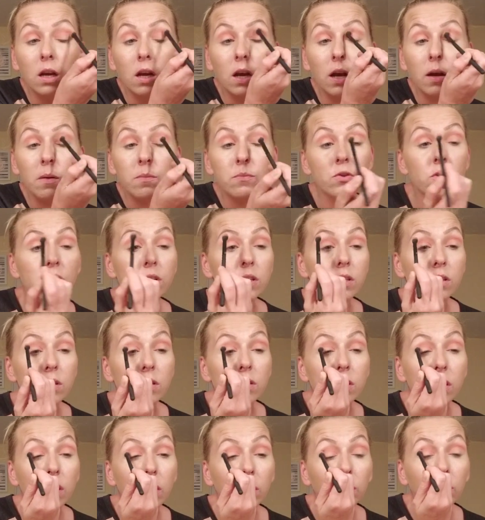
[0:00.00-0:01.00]
I'm
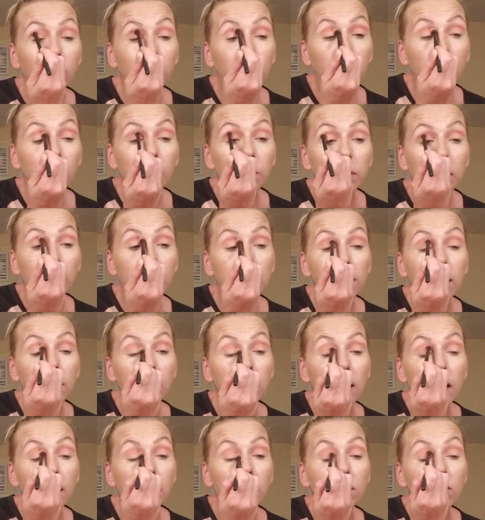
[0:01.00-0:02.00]
just really blending
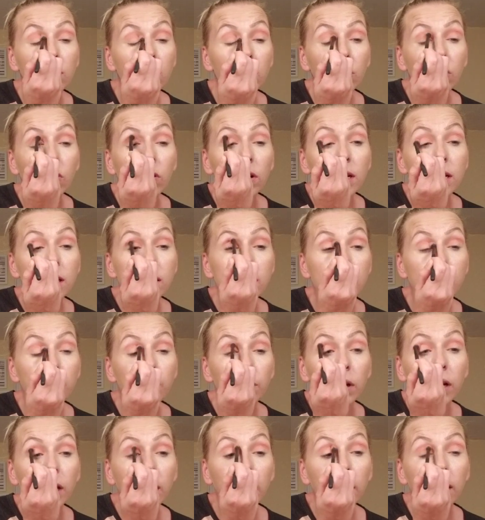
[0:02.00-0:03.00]
that into the crease and
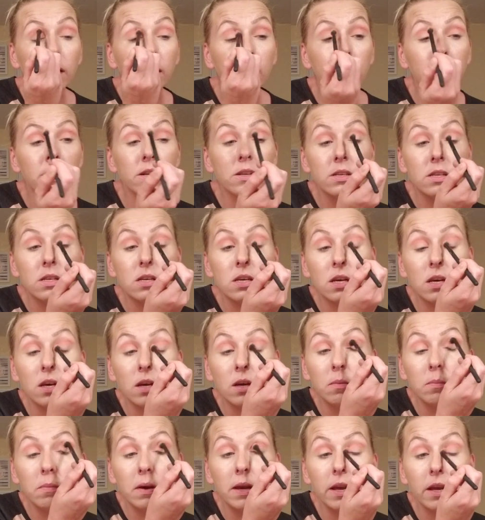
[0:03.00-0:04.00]
bringing it
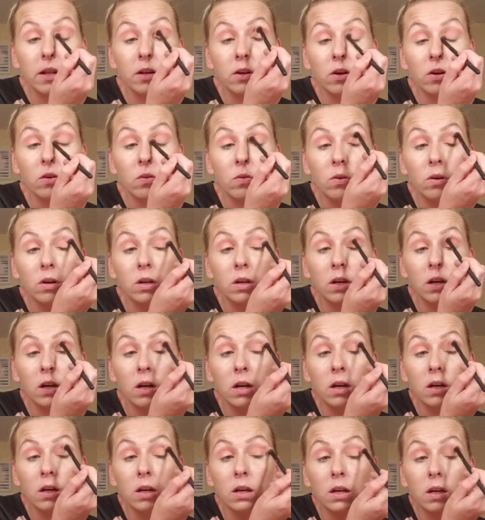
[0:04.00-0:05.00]
into my inner
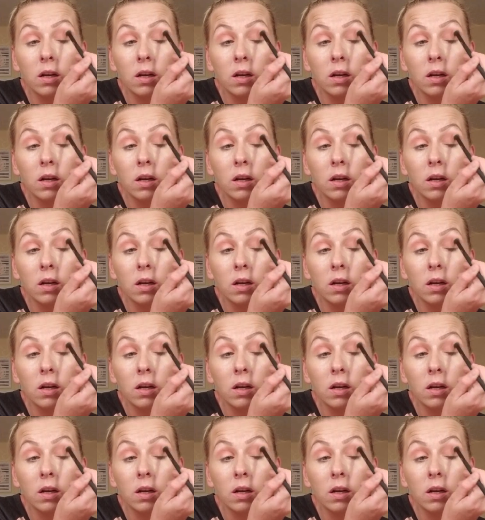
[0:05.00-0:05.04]
corner.